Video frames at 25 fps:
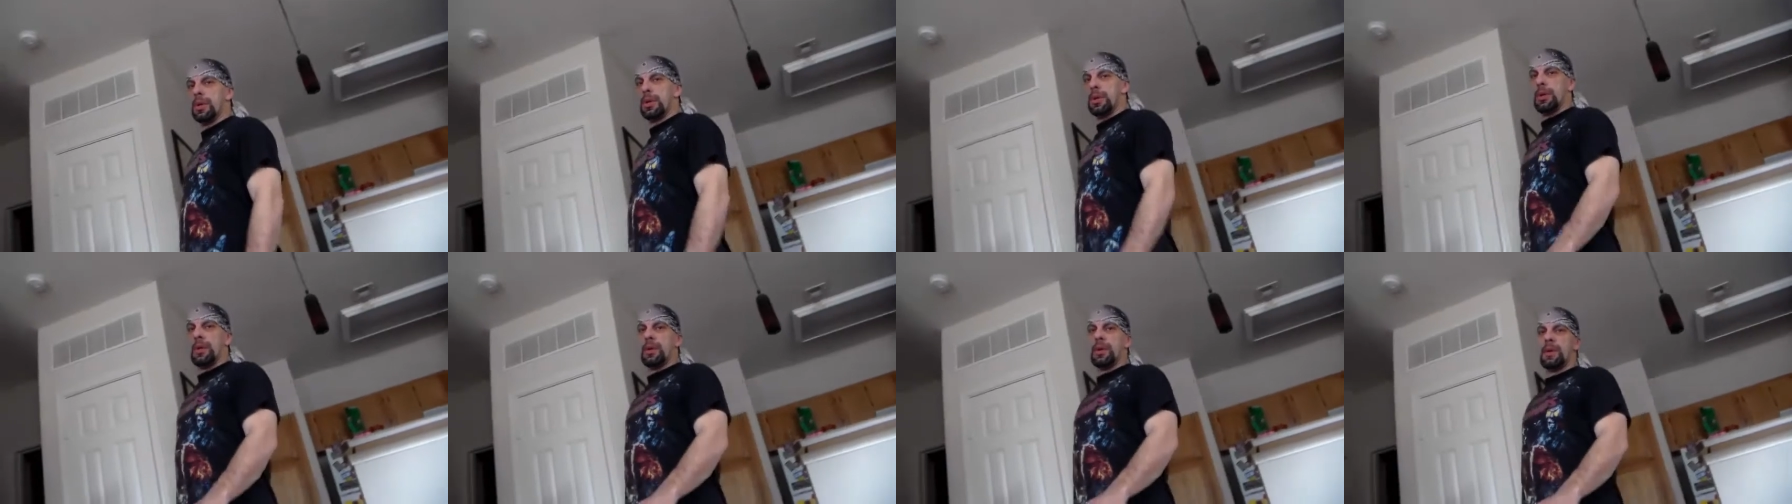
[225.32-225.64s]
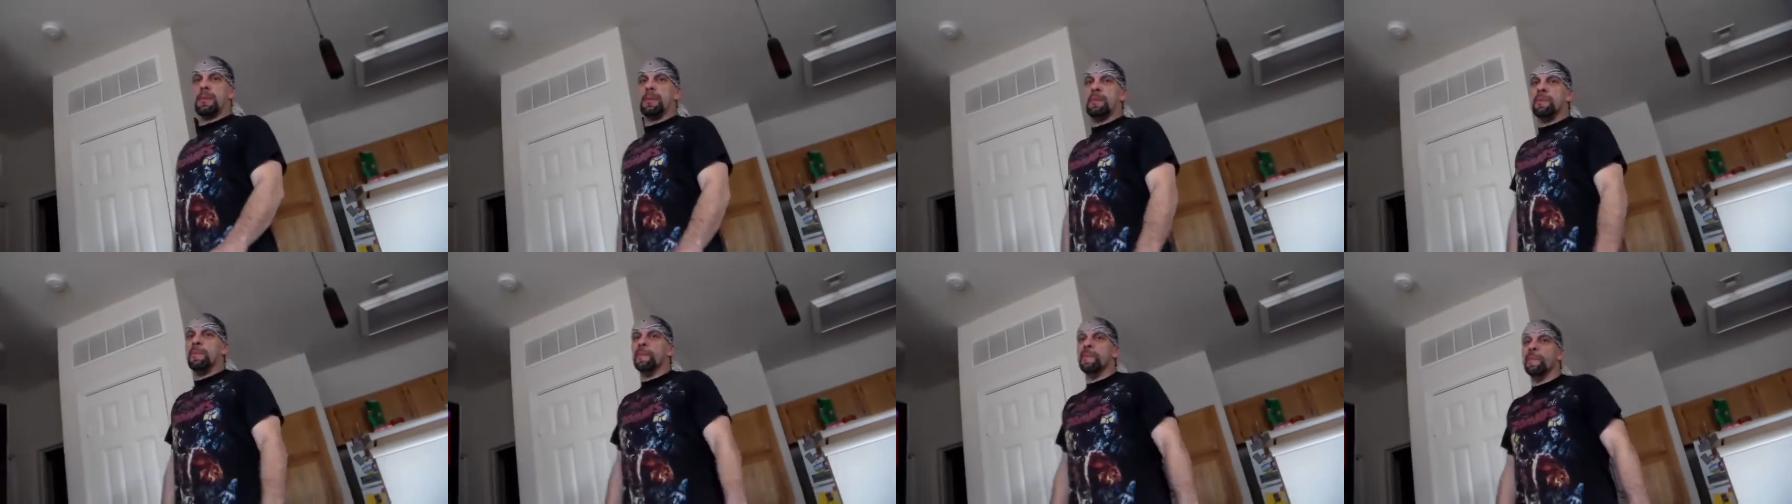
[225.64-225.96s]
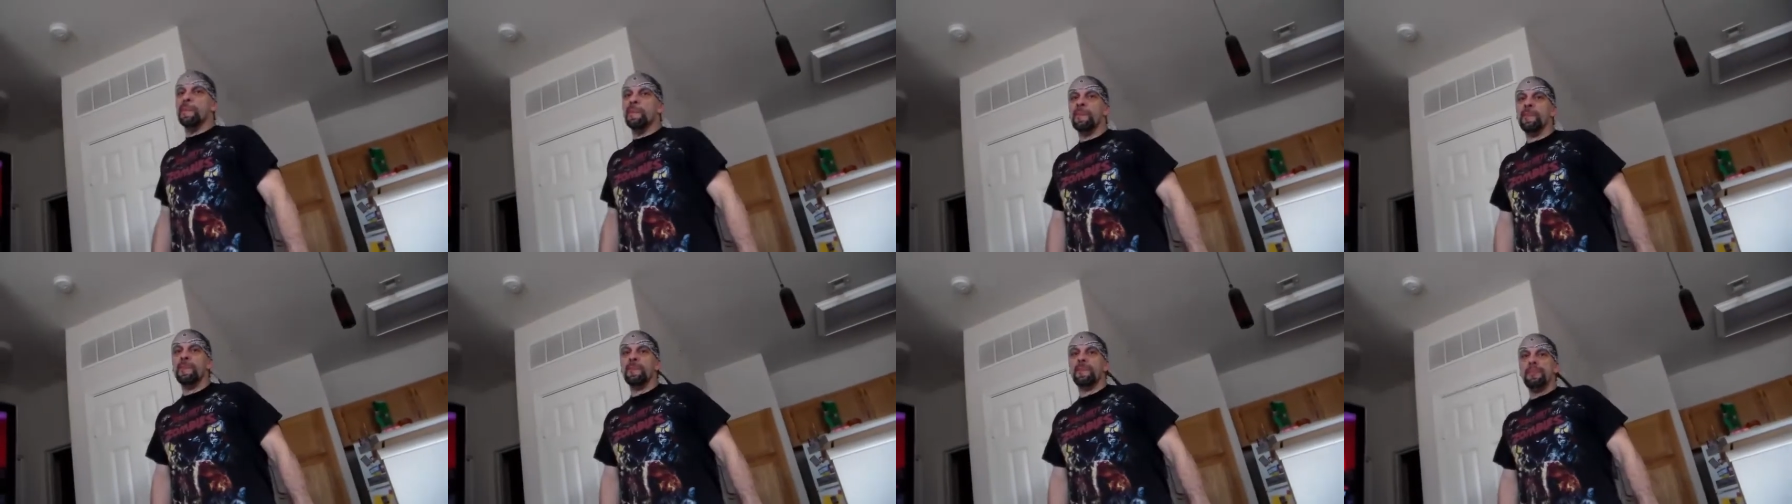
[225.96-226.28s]
dog is
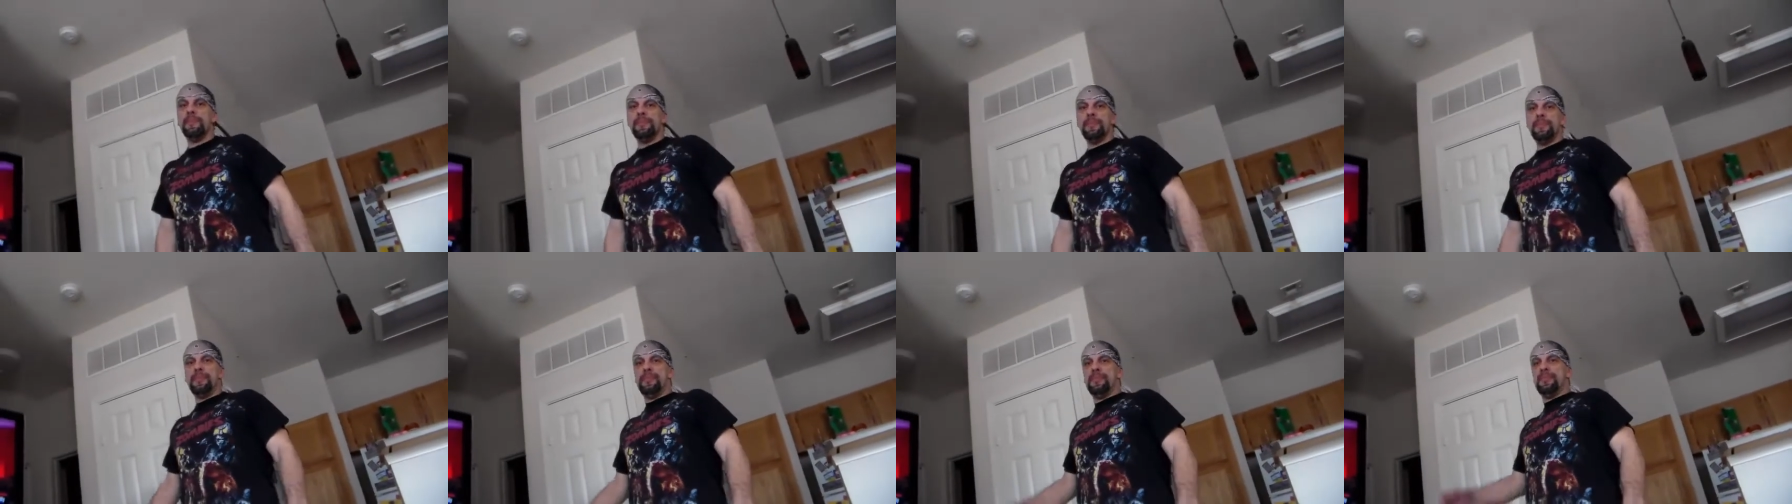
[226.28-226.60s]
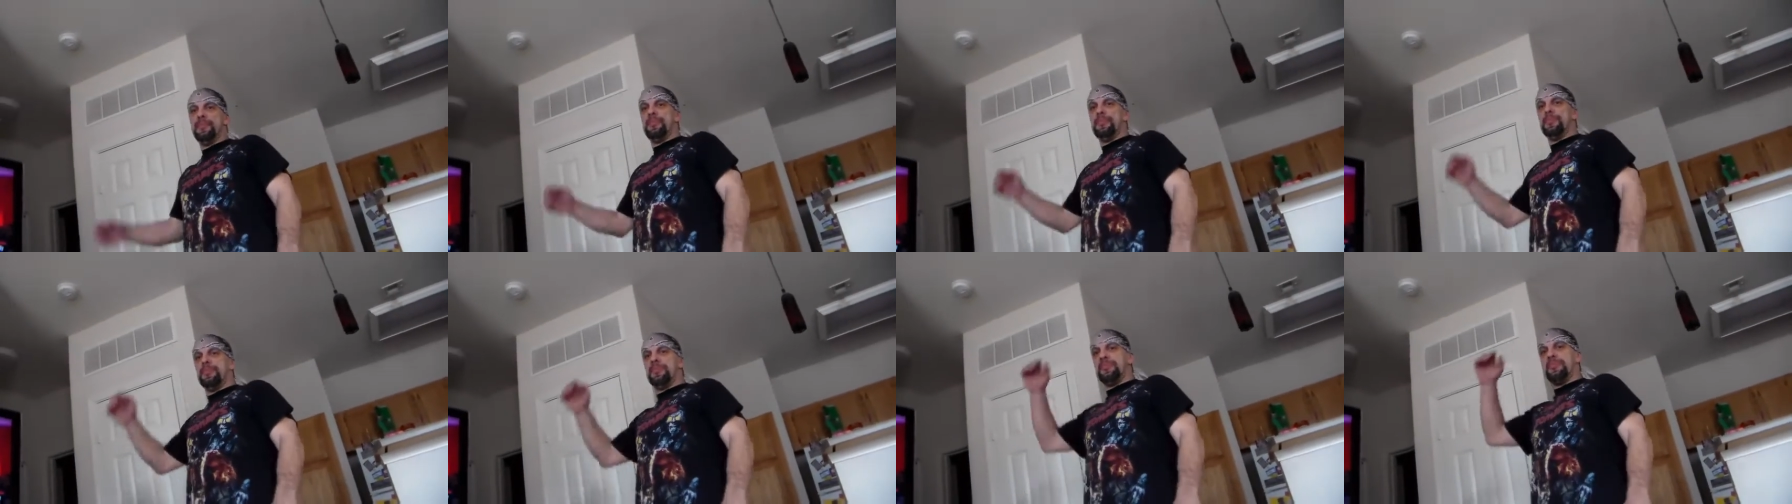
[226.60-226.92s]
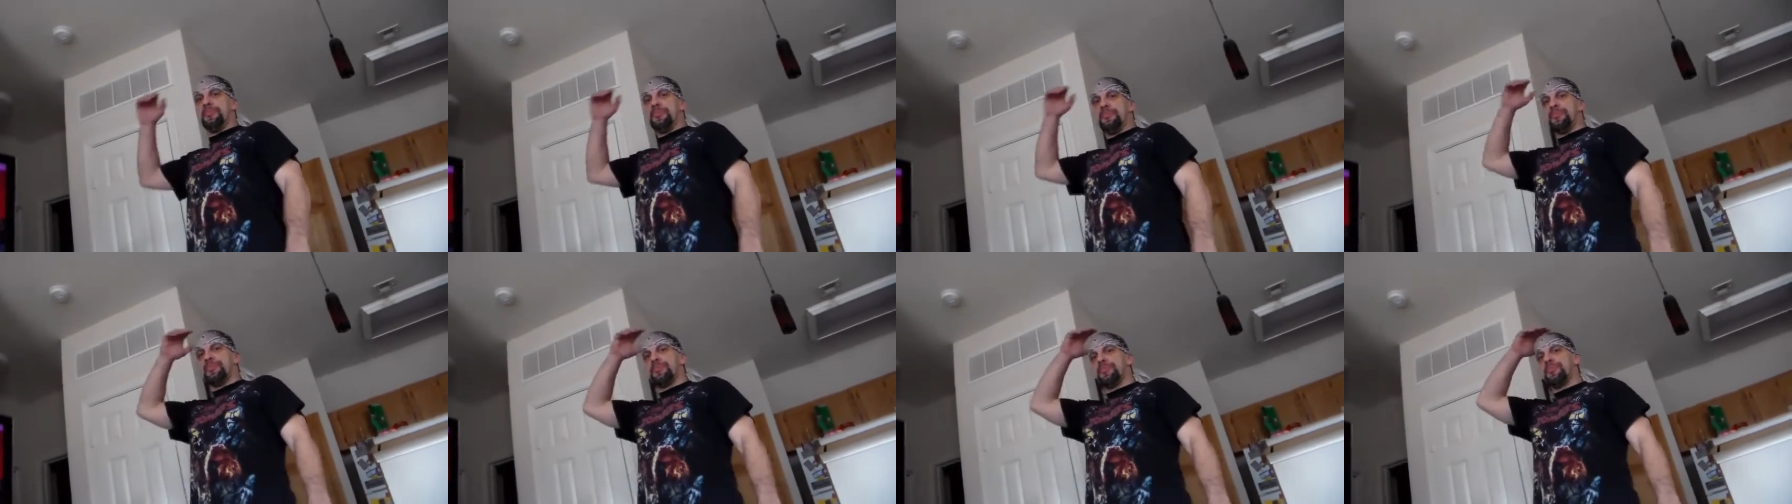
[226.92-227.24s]
that he's
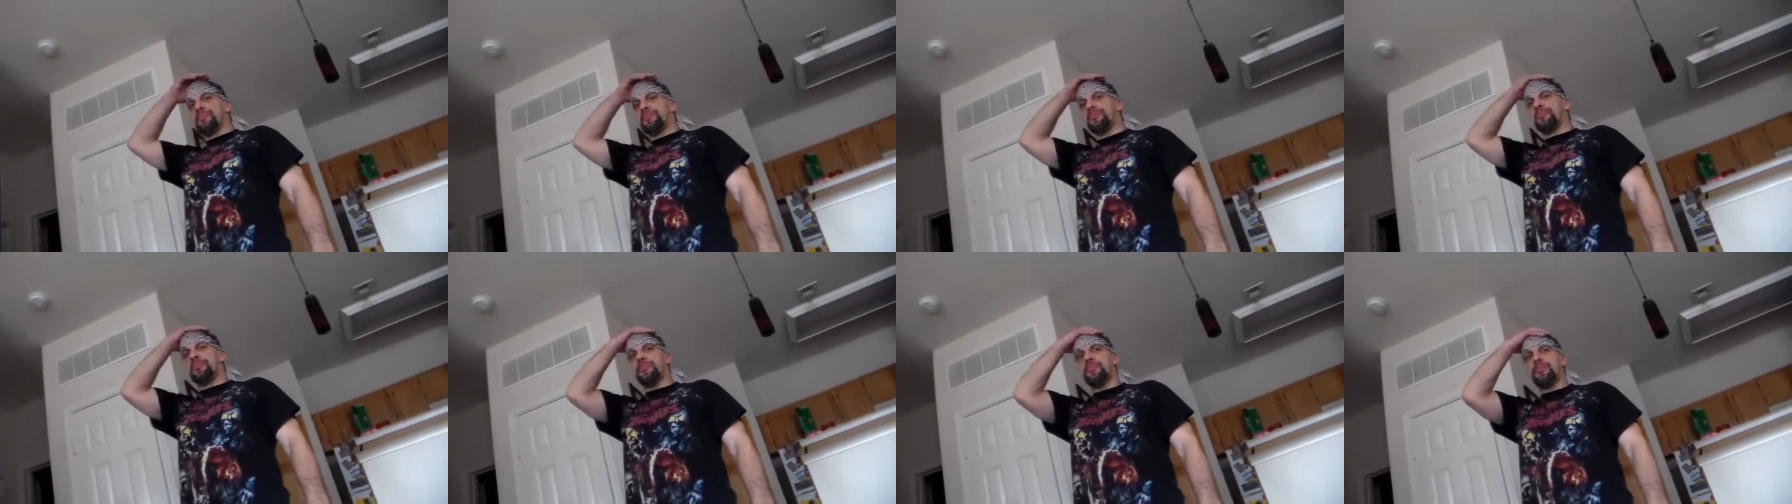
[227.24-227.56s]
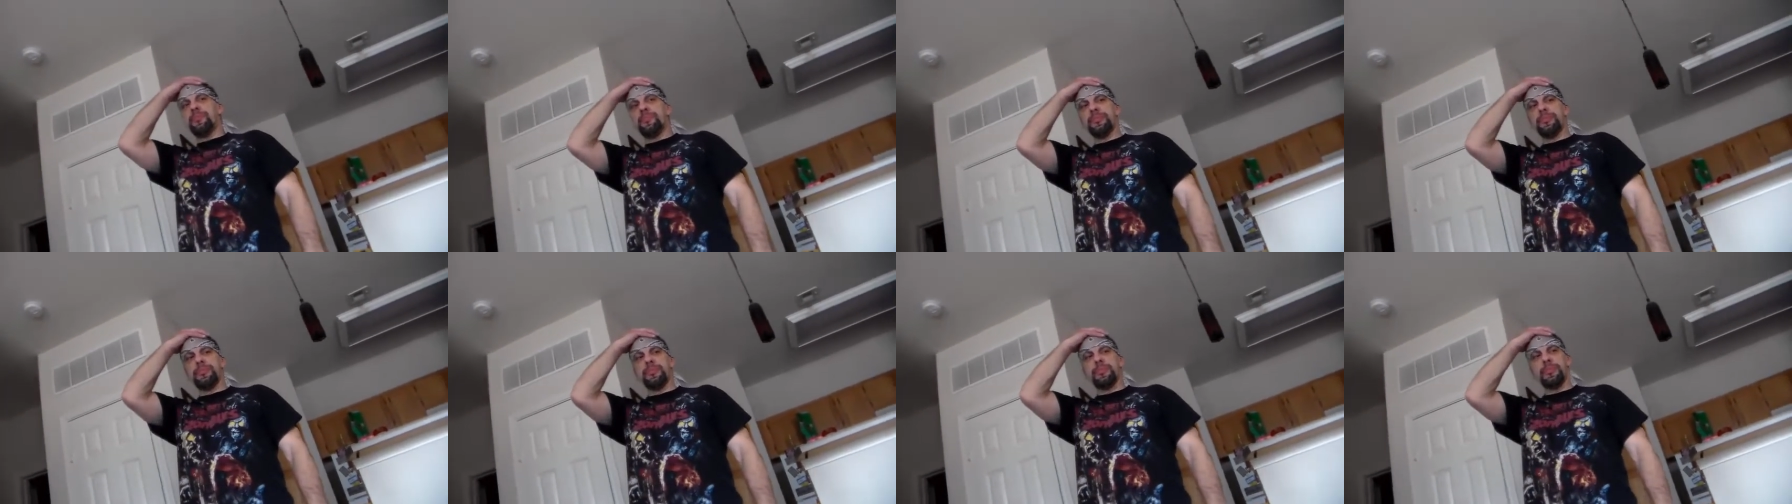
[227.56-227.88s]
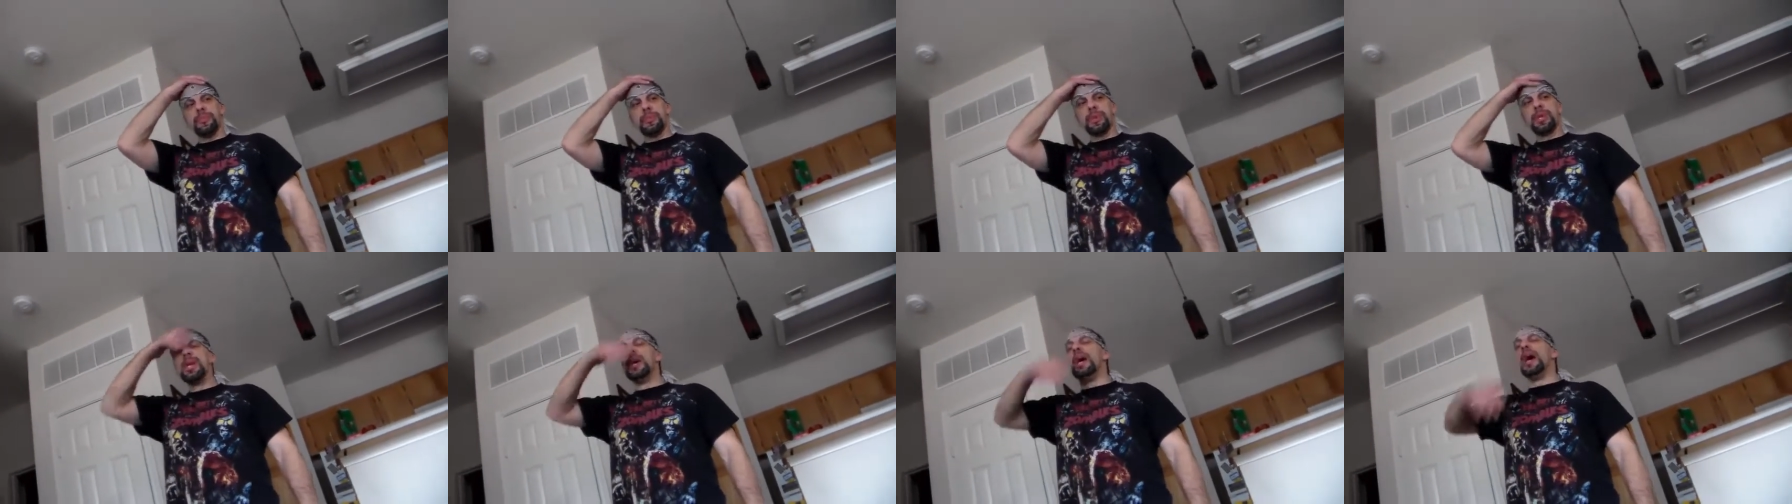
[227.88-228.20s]
lazy.
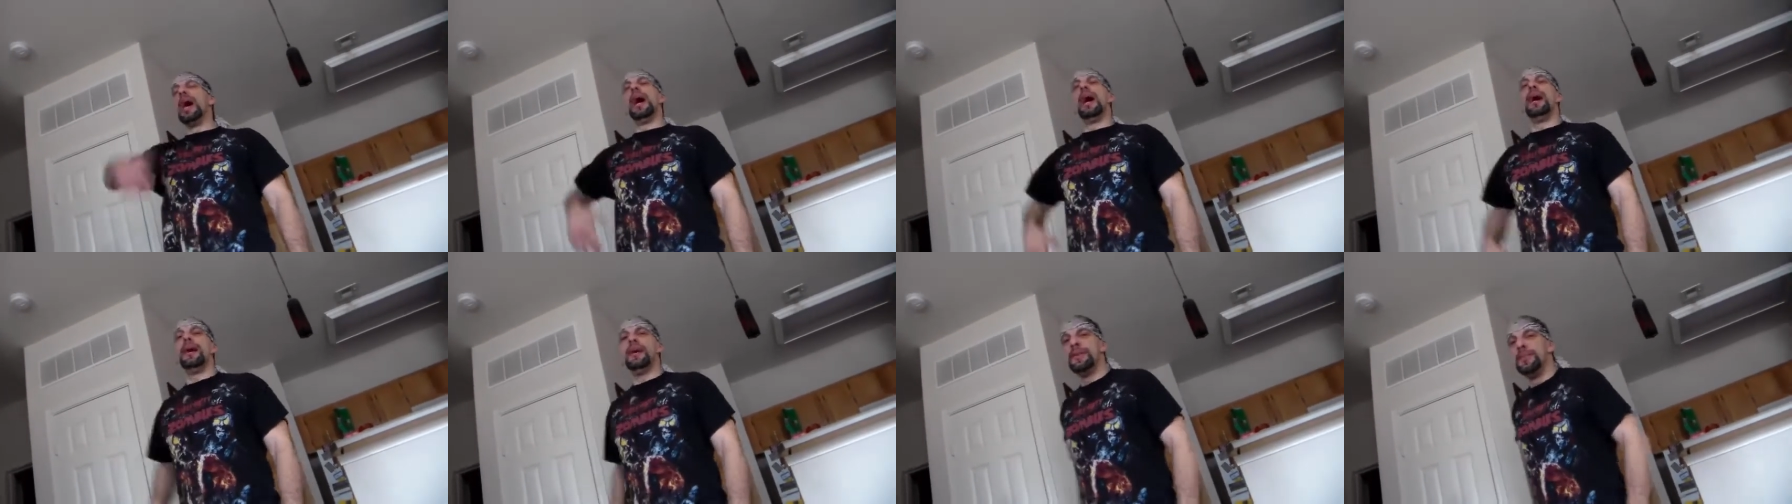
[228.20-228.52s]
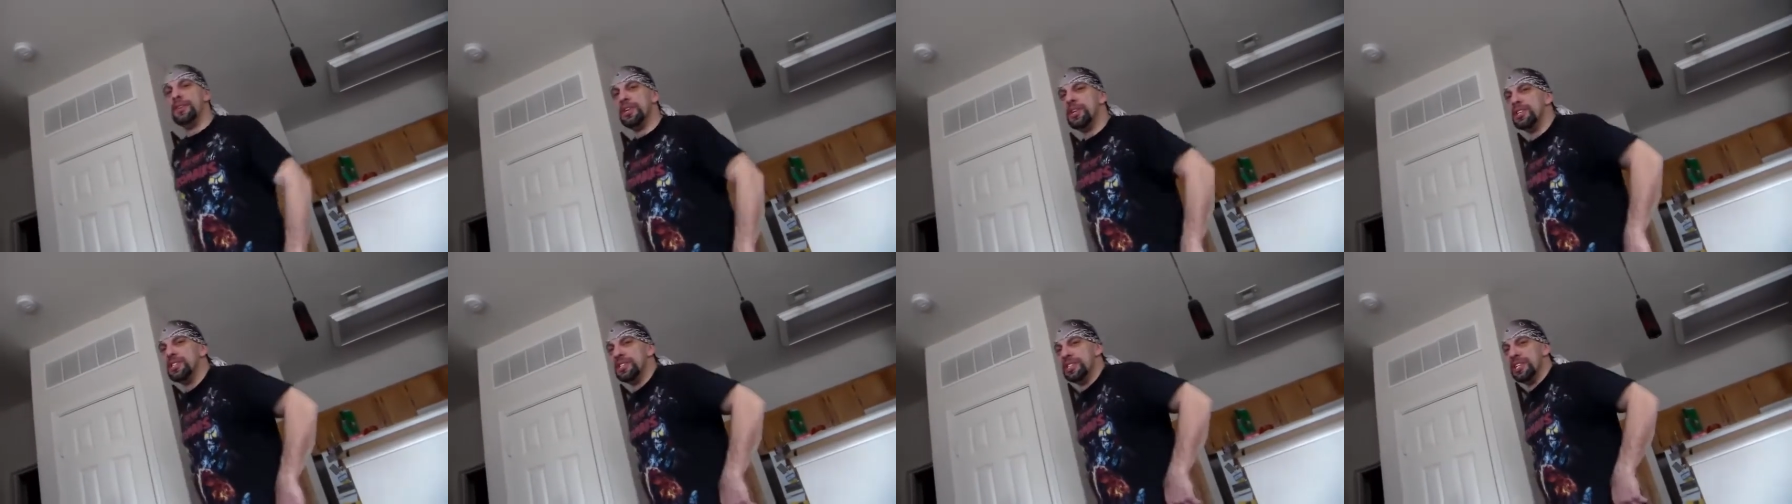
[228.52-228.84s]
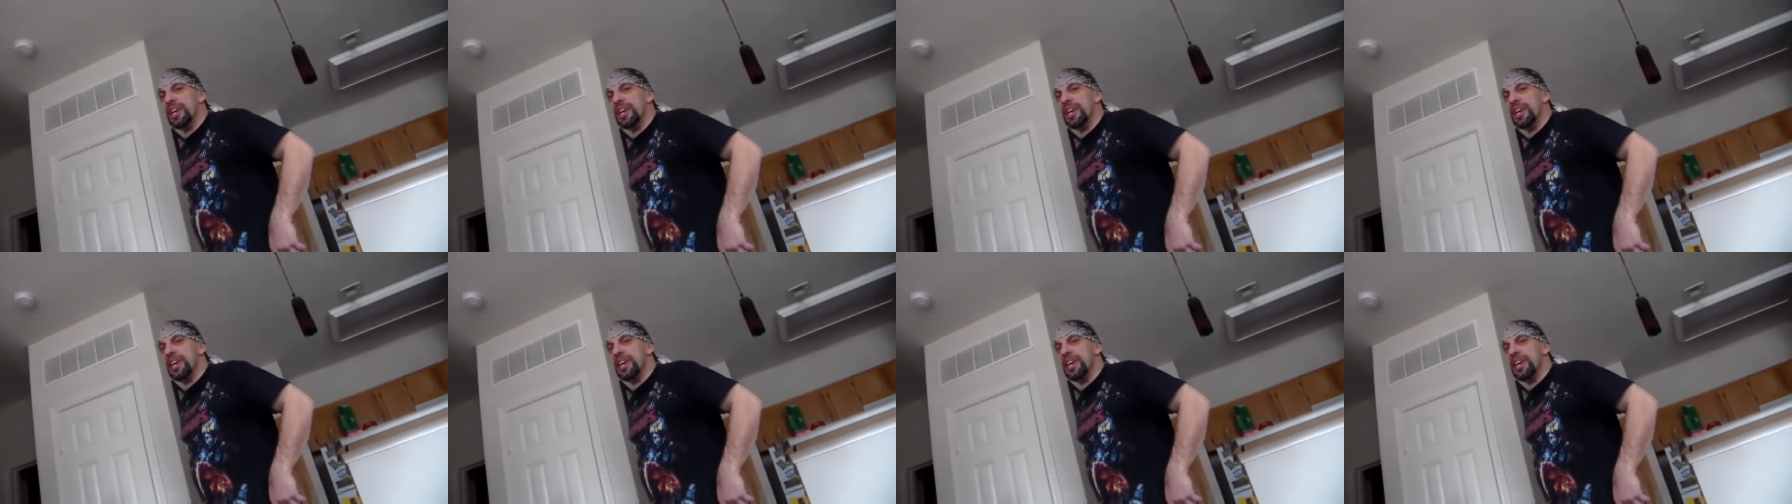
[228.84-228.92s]
Yeah, you